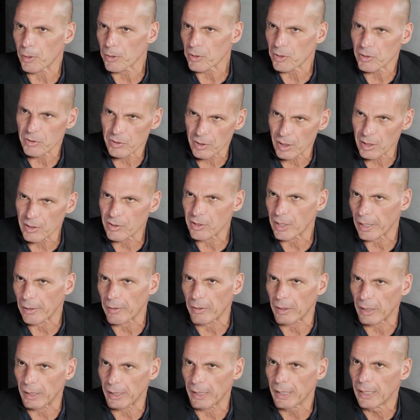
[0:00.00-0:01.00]
process, and
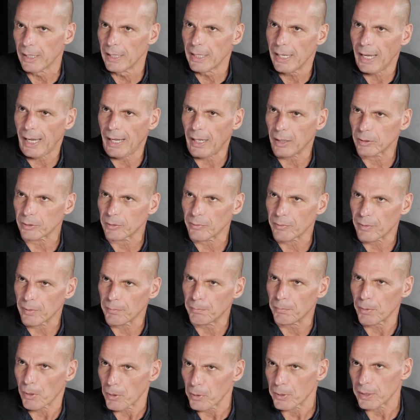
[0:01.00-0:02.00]
secondly, out of the
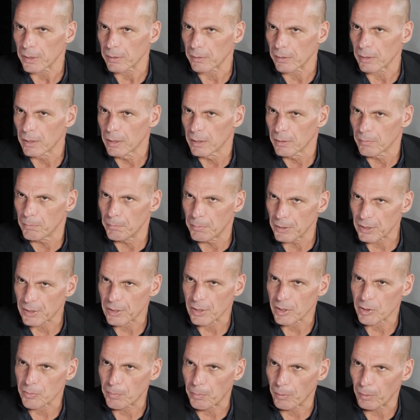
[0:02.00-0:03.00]
broken business,